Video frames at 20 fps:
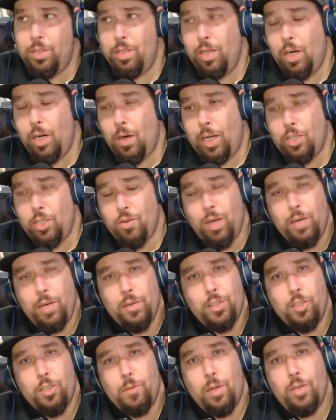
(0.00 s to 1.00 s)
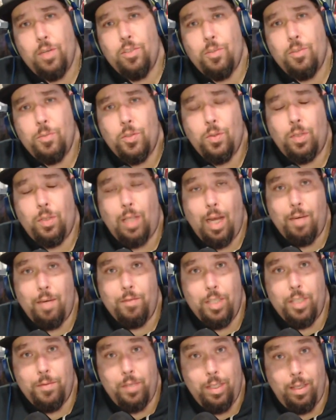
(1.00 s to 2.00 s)
You know, I try to expose him to a lot of
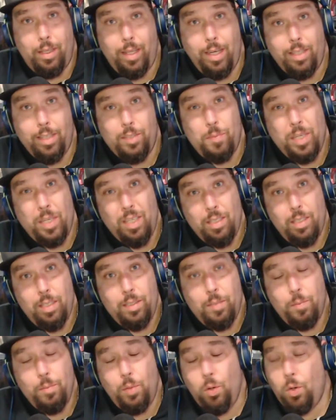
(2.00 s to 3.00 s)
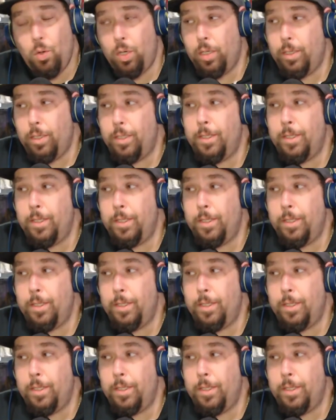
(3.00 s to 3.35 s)
different things because it's important.